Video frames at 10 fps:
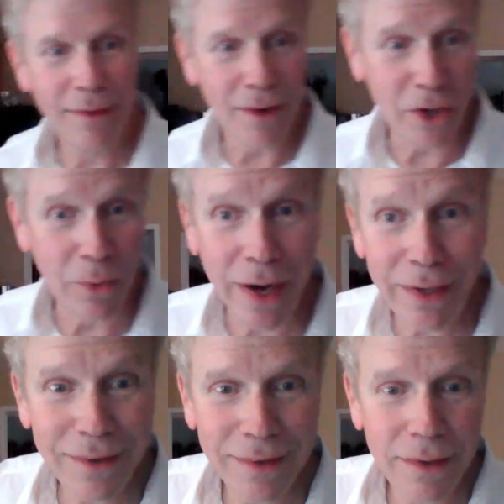Are you
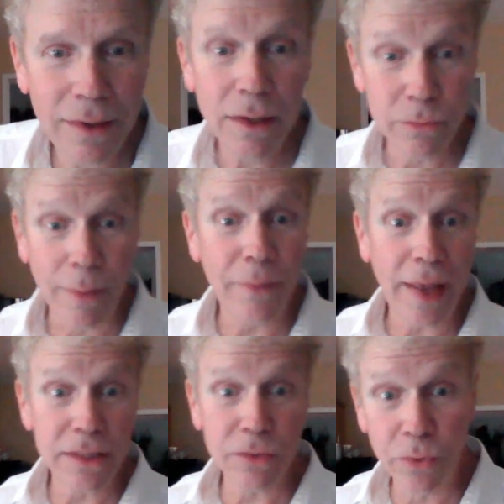ready? Remember
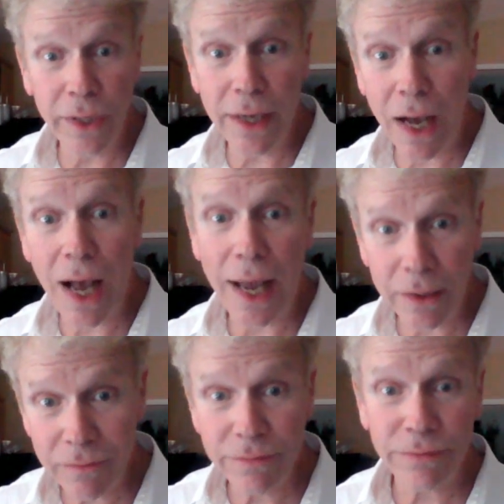that it's a really
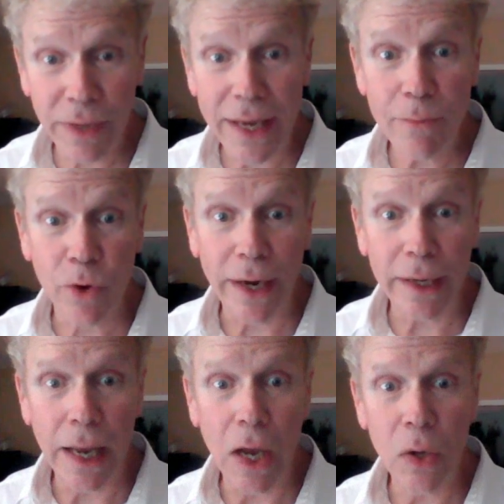hot flame right
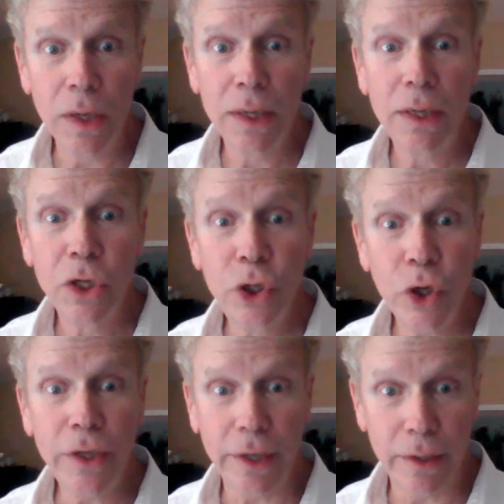now.
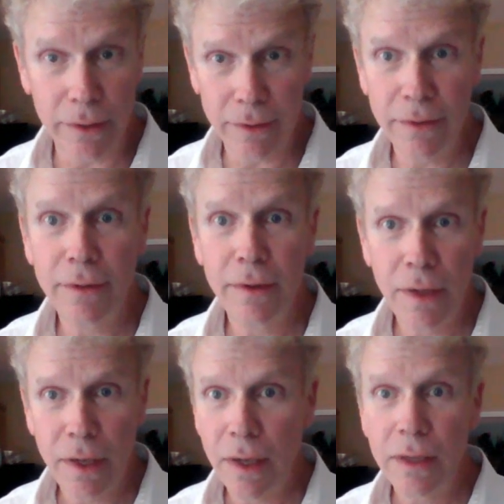Cooking.
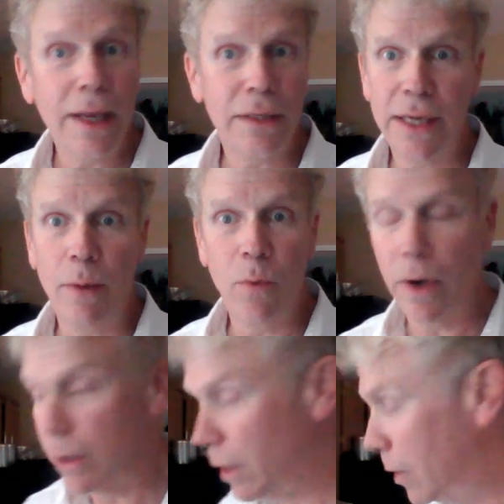Not tap
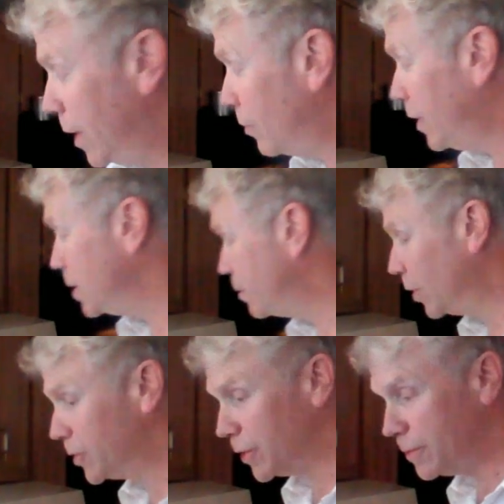water, no. Everything's
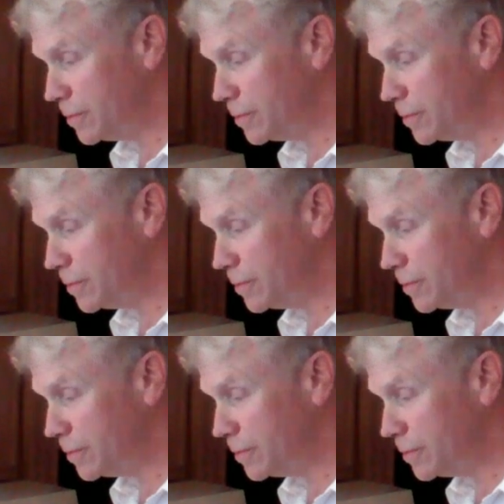filtered.